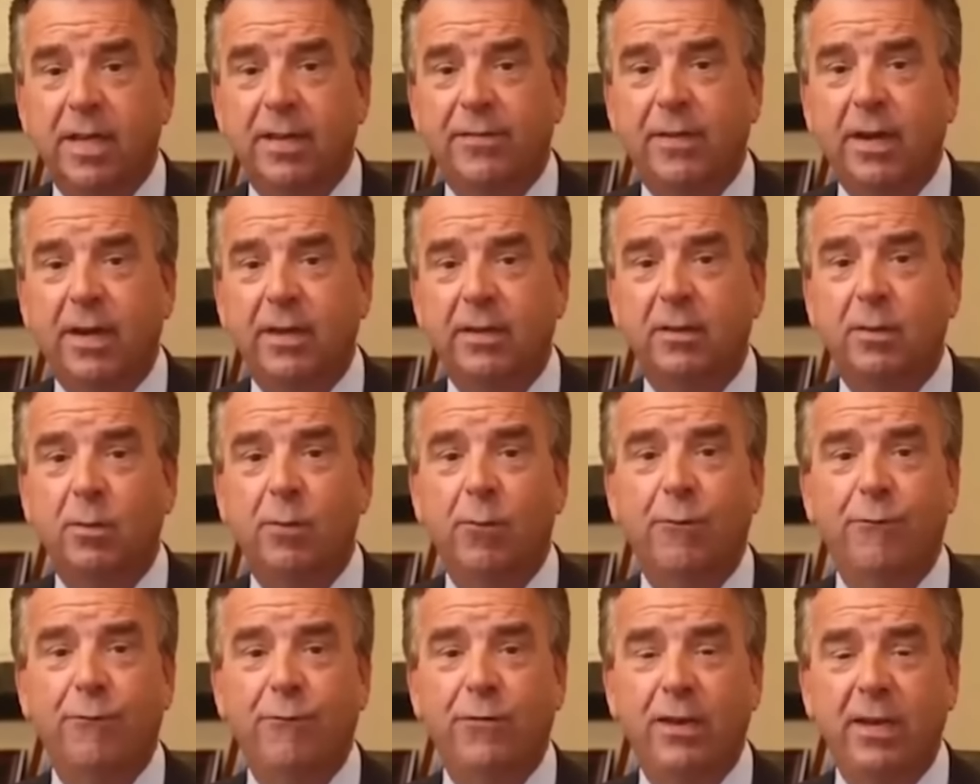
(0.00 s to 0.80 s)
They've got
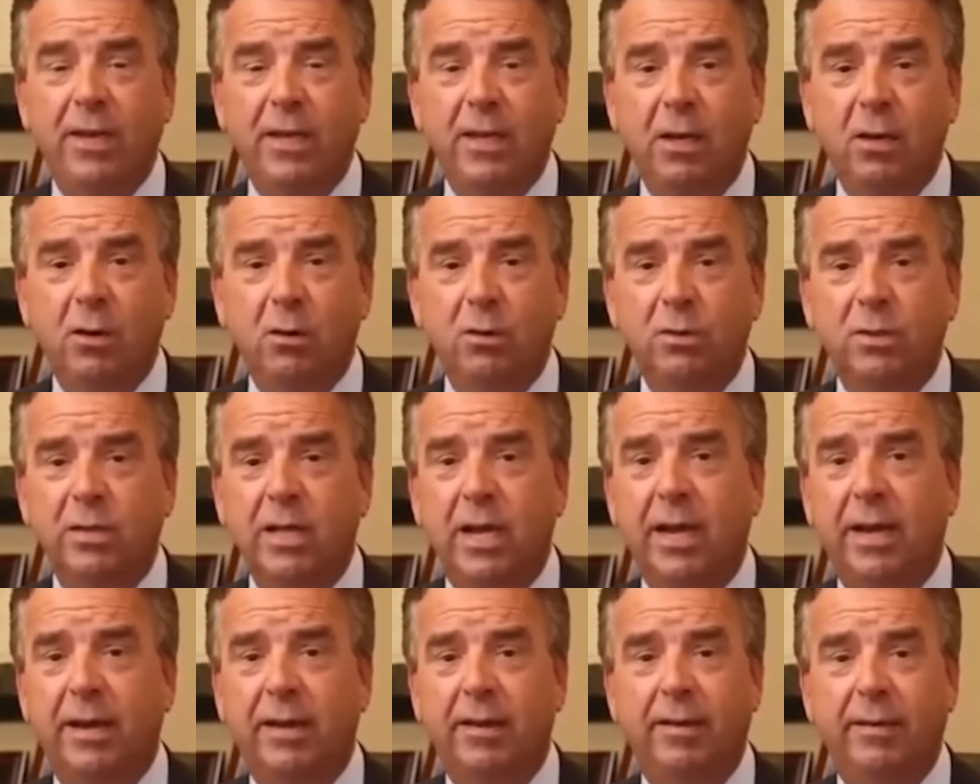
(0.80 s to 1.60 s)
videos
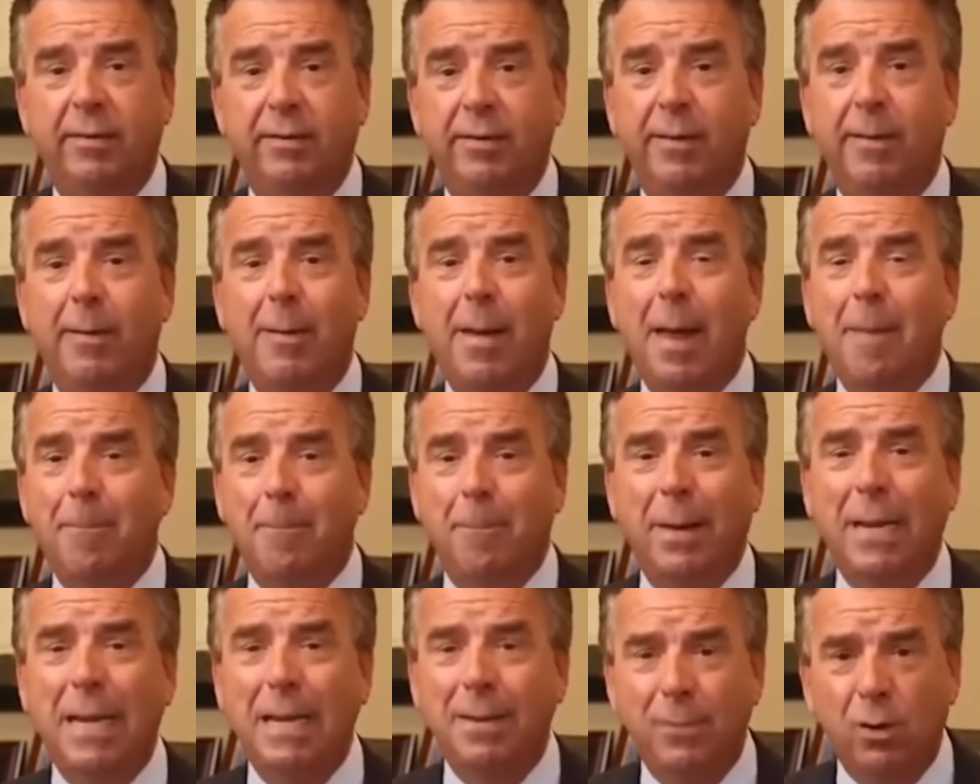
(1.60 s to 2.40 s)

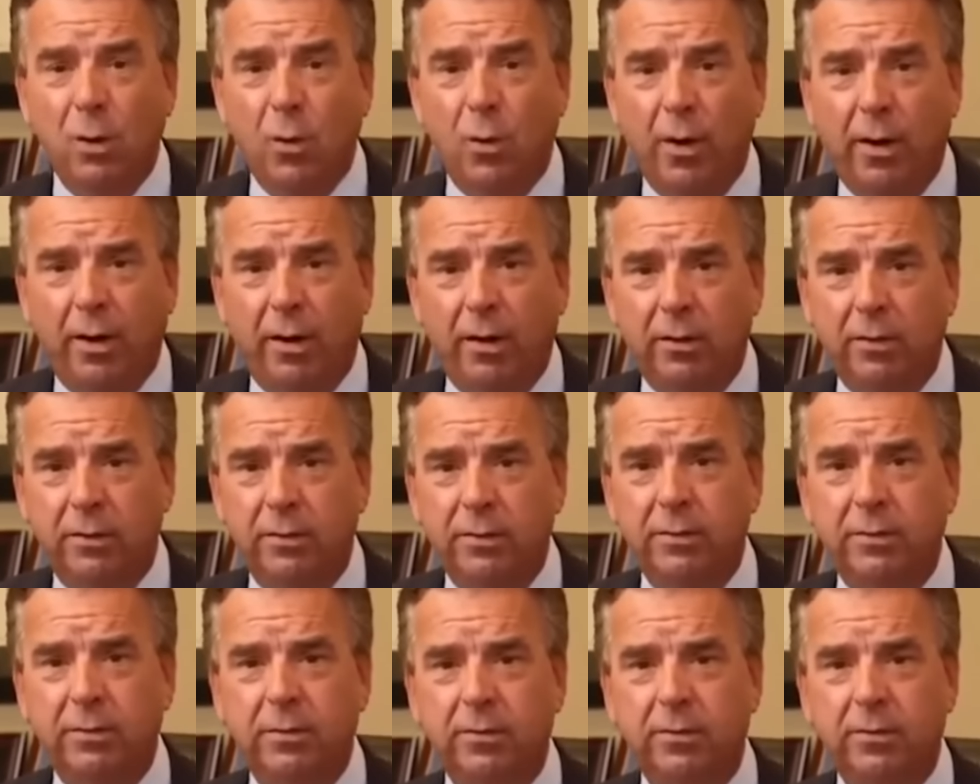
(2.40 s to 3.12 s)
and baby oil.